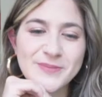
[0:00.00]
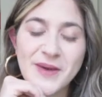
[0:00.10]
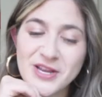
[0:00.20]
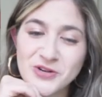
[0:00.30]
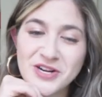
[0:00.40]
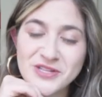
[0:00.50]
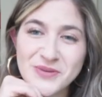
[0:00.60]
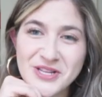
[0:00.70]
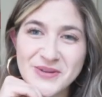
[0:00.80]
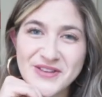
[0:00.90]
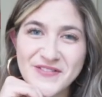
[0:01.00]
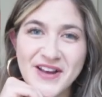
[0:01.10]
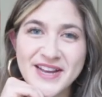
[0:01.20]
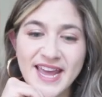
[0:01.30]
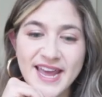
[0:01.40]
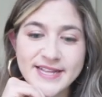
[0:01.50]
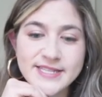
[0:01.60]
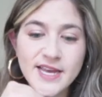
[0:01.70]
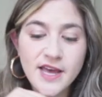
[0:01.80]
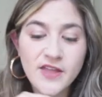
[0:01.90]
The Patreon's really, really fun, and
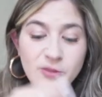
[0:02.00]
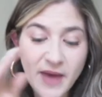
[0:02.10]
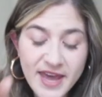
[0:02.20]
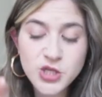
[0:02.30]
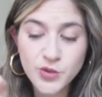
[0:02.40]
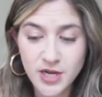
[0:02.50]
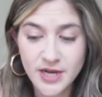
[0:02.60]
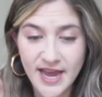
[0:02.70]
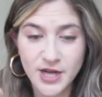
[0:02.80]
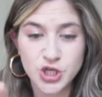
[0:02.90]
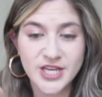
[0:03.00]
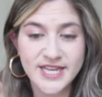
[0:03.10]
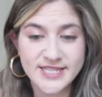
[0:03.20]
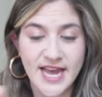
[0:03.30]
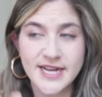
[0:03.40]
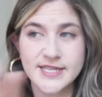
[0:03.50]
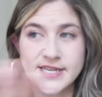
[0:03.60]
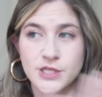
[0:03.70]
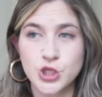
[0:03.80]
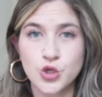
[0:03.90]
the Patreon actually gets
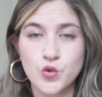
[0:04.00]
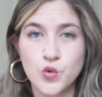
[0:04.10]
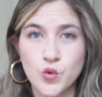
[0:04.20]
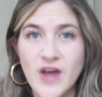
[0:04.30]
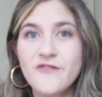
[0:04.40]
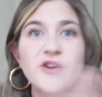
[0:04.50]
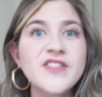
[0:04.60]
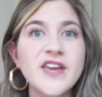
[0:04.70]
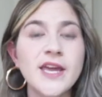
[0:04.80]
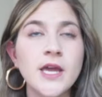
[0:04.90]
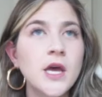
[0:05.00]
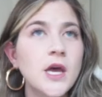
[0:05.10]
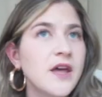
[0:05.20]
access to everything,